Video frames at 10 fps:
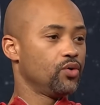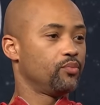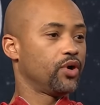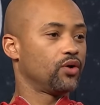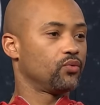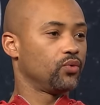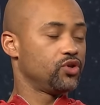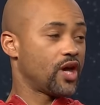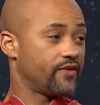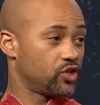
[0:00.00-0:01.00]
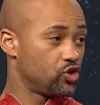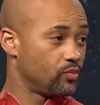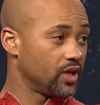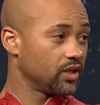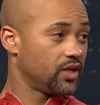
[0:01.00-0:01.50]
but when you have the
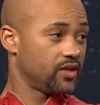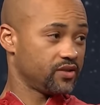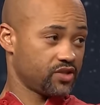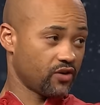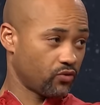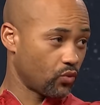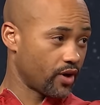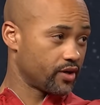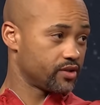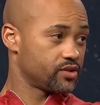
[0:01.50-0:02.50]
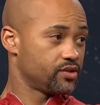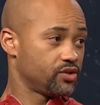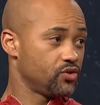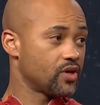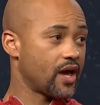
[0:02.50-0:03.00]
humility and the self awareness to
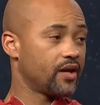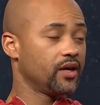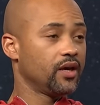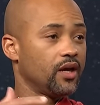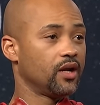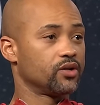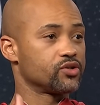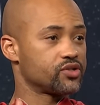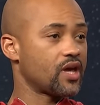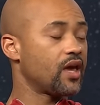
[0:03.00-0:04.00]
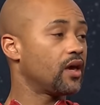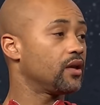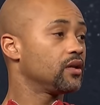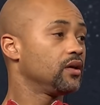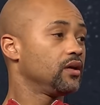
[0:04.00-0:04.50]
do that and
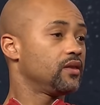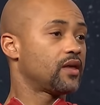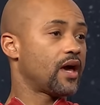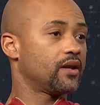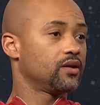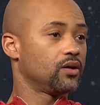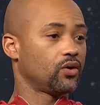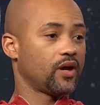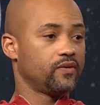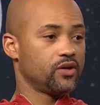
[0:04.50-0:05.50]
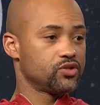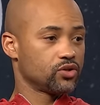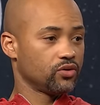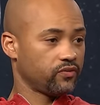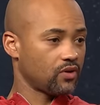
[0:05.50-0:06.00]
understand that, okay, these
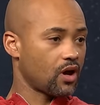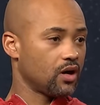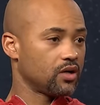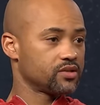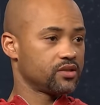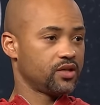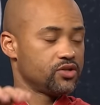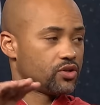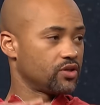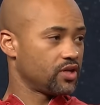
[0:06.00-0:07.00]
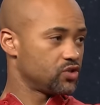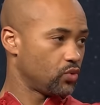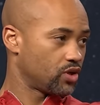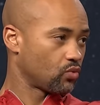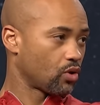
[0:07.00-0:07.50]
are the flaws, these are the things
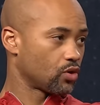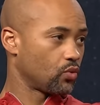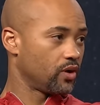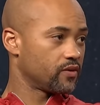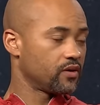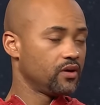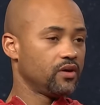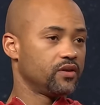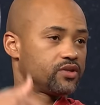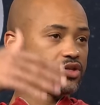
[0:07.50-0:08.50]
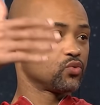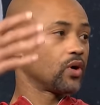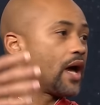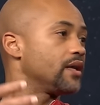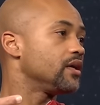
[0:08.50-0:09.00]
we can work with, this is
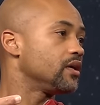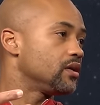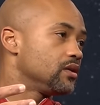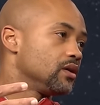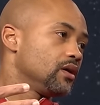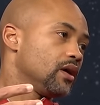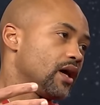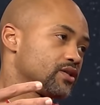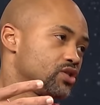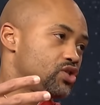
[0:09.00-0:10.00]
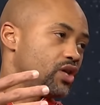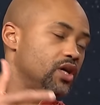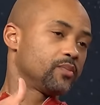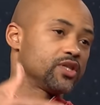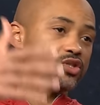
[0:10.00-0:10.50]
what I need as a
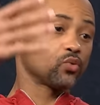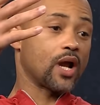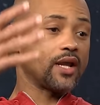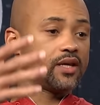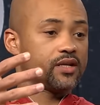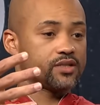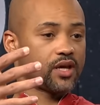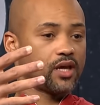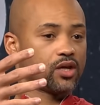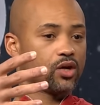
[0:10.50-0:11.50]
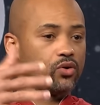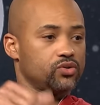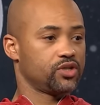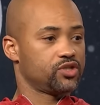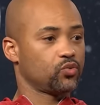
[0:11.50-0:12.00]
GM. This is what I need as a head
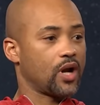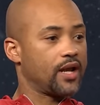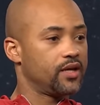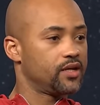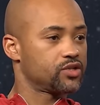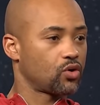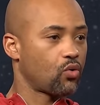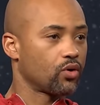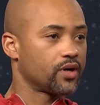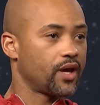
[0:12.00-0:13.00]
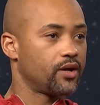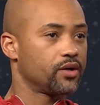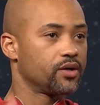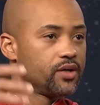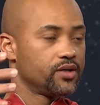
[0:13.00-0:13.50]
coach. This is what I need as a
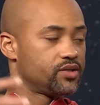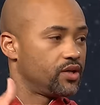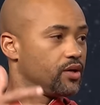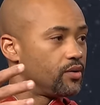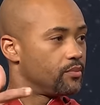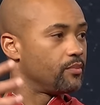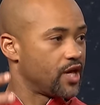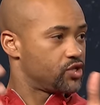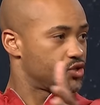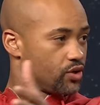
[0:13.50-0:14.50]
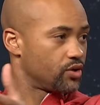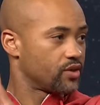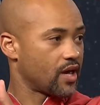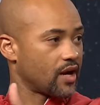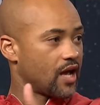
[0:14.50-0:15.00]
coordinator to make sure
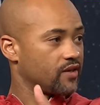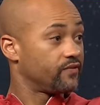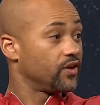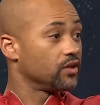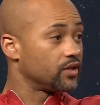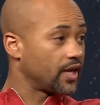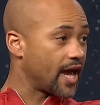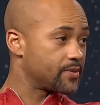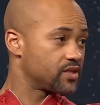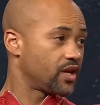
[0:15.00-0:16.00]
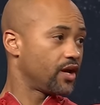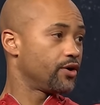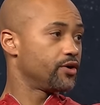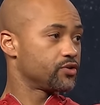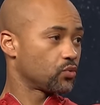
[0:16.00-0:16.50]
that I can fill in the gaps in the
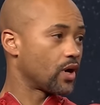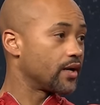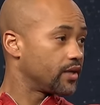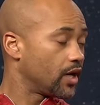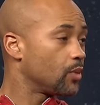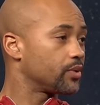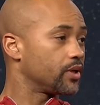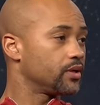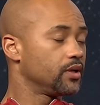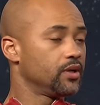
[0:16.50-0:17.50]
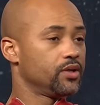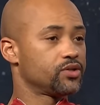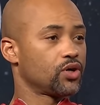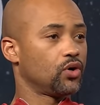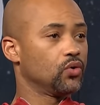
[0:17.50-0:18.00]
areas where I need help in.
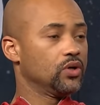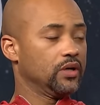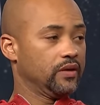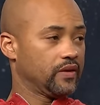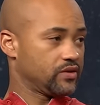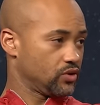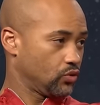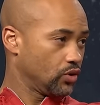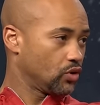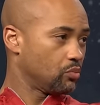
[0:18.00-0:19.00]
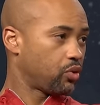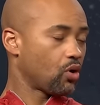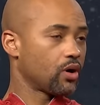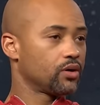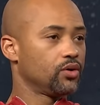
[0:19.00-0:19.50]
So that's a critical
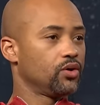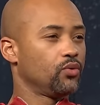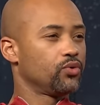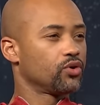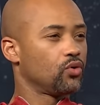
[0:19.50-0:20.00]
part. When you're